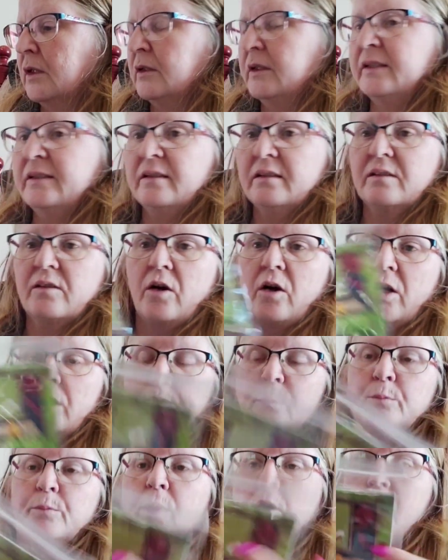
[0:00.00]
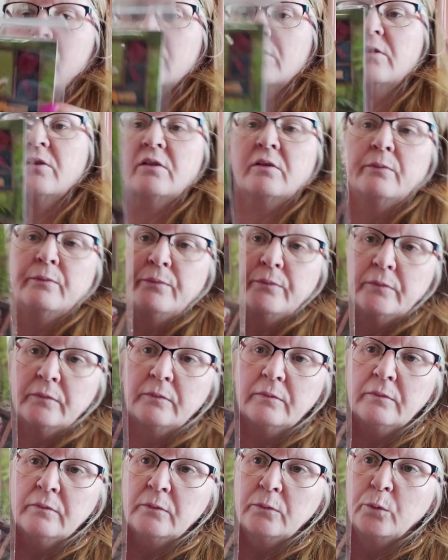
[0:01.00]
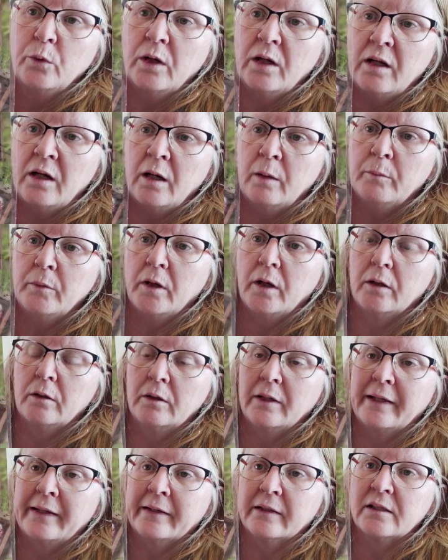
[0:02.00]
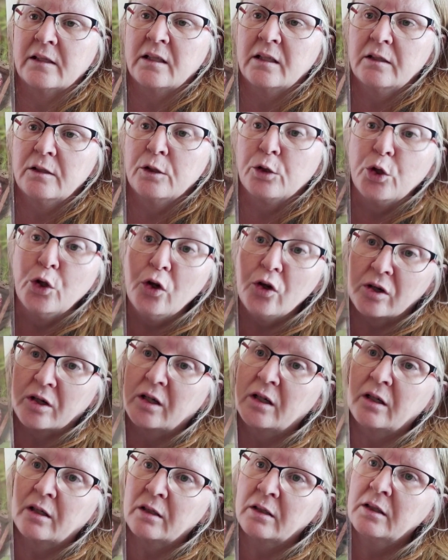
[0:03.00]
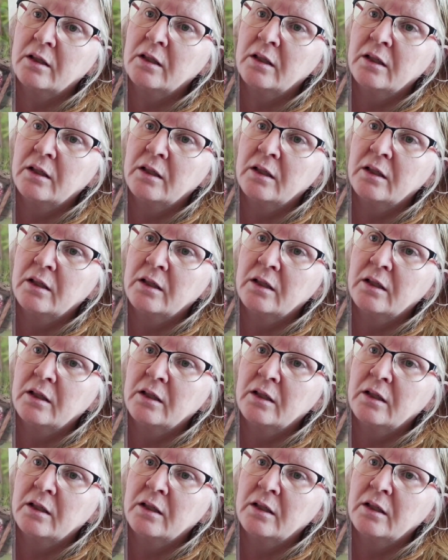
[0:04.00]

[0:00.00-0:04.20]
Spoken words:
This is garden box while I'm ogling it. Look!